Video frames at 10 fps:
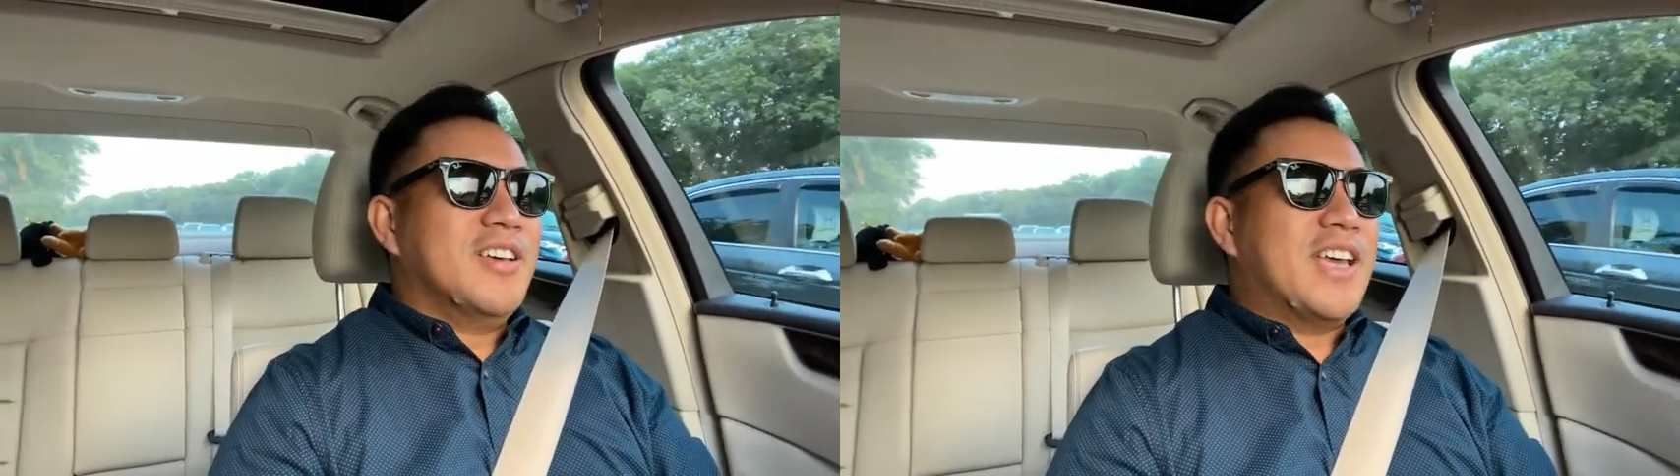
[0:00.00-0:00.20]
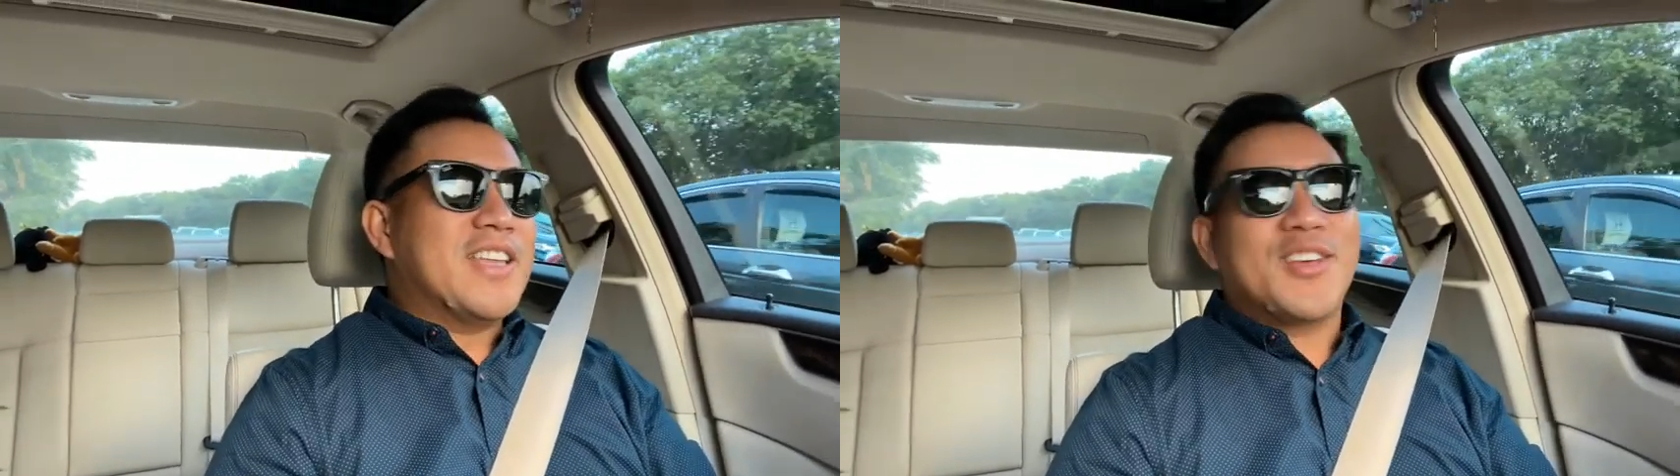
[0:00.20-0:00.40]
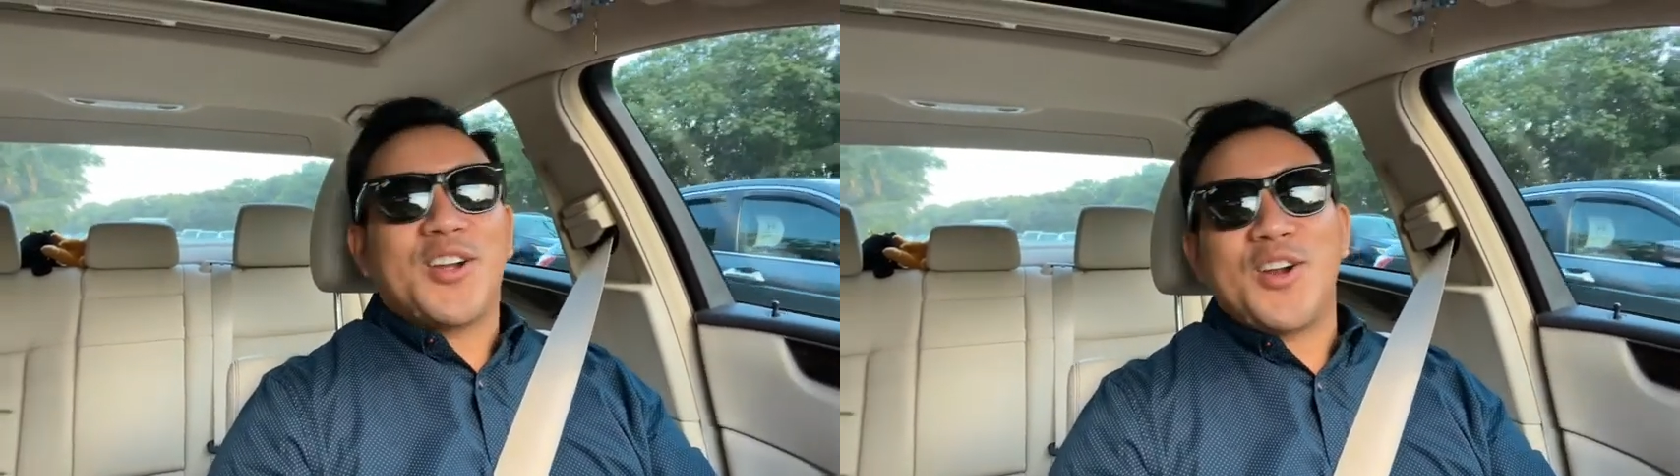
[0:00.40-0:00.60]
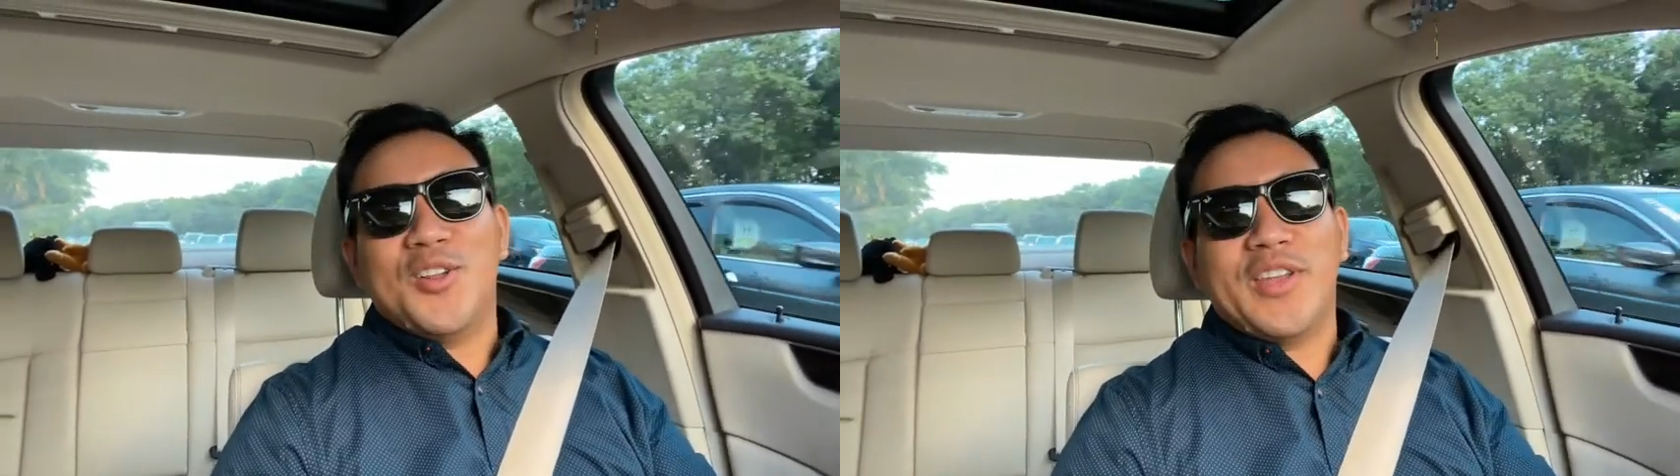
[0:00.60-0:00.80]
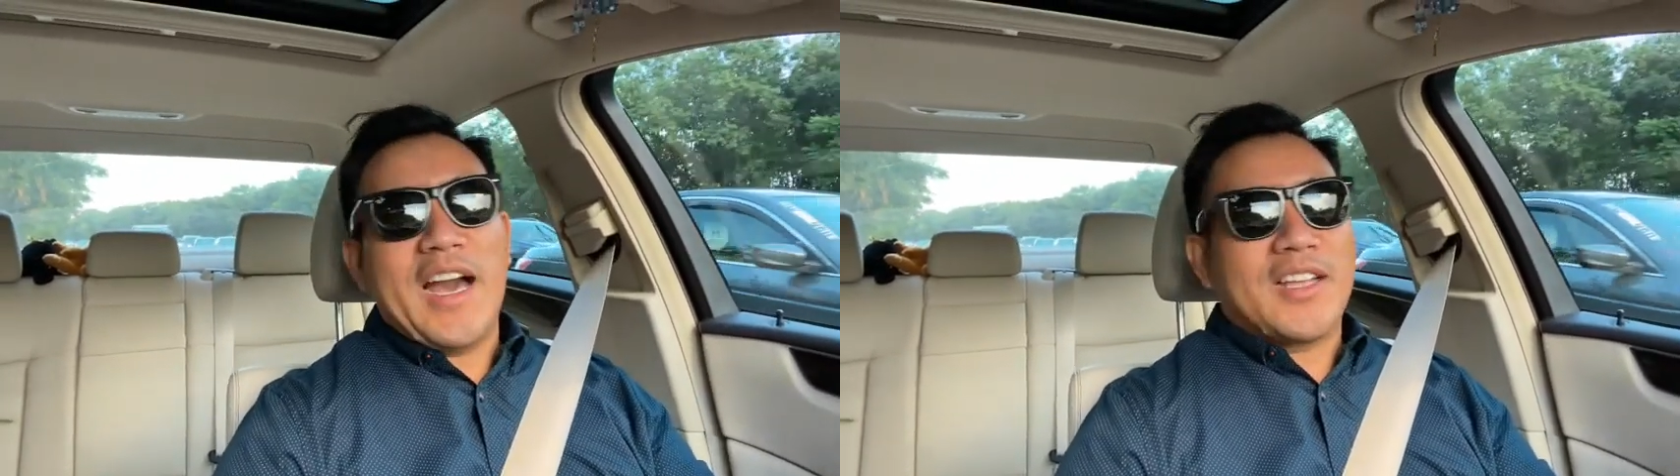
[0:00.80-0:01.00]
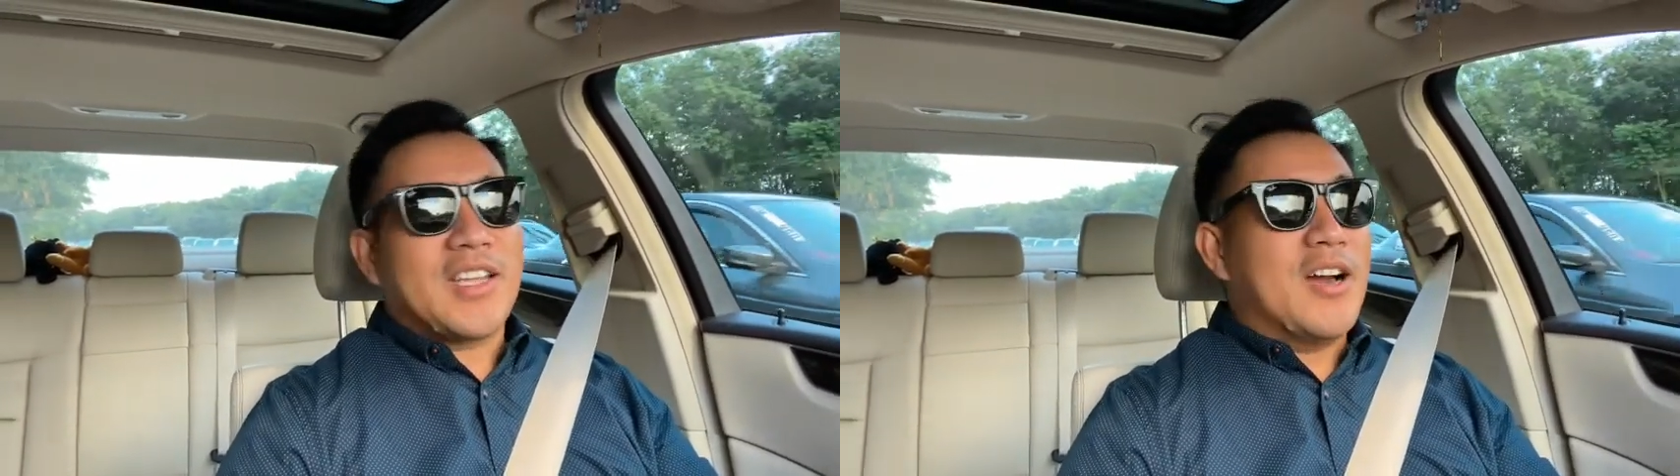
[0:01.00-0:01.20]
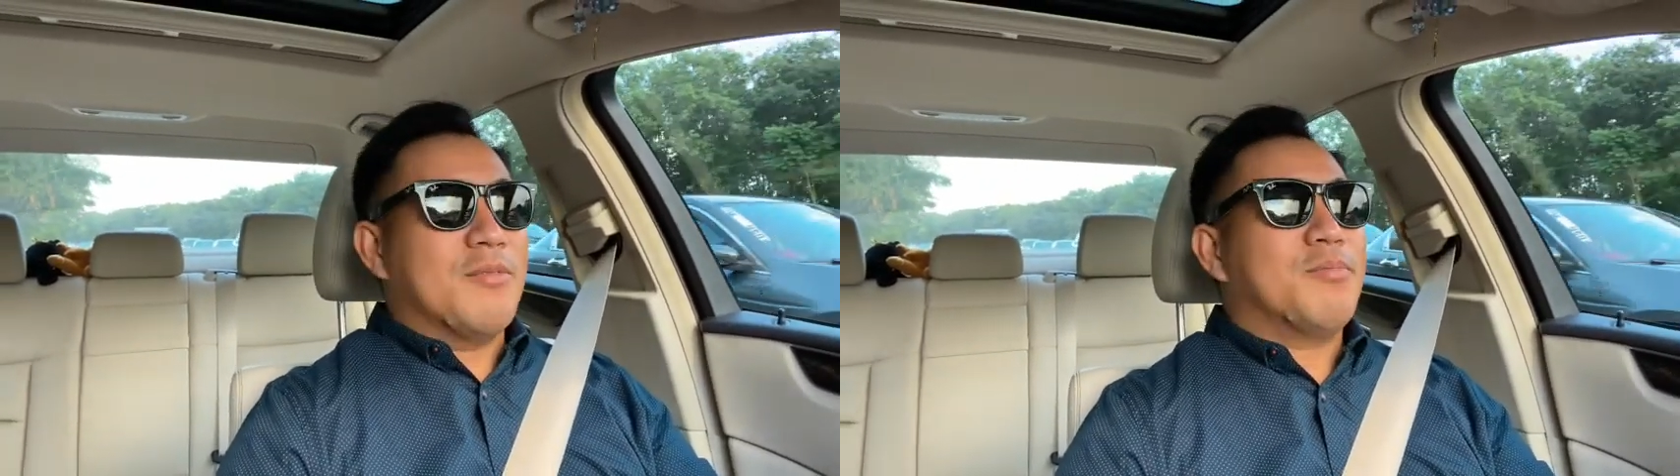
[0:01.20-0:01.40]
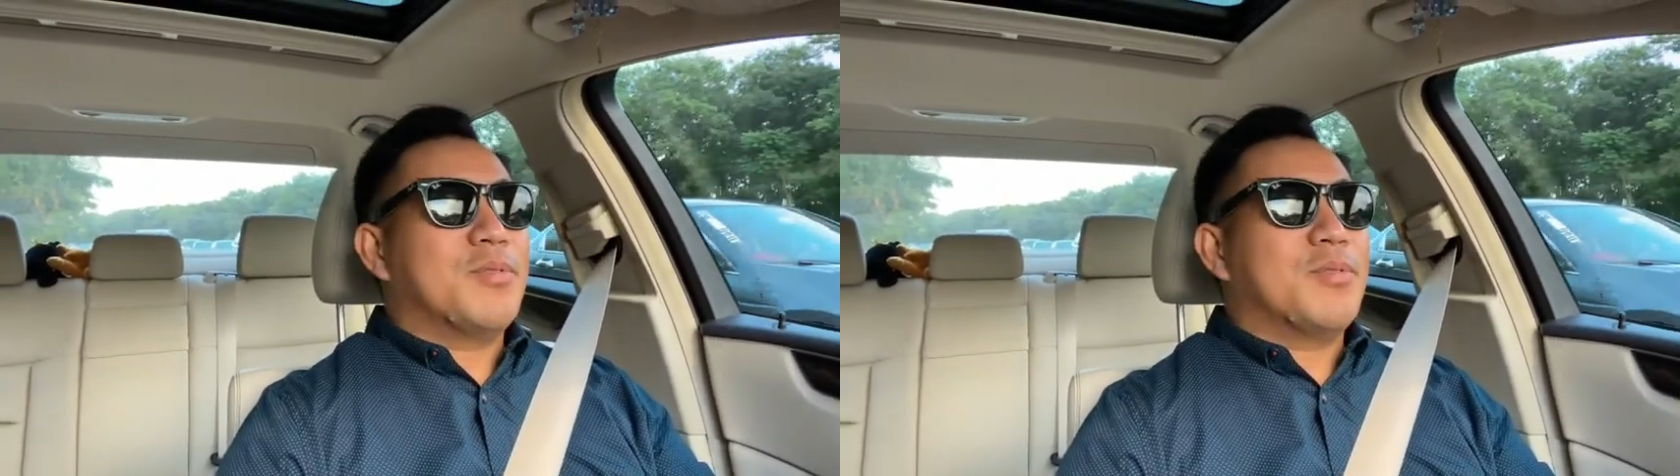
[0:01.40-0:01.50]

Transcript: get the girl knocked up.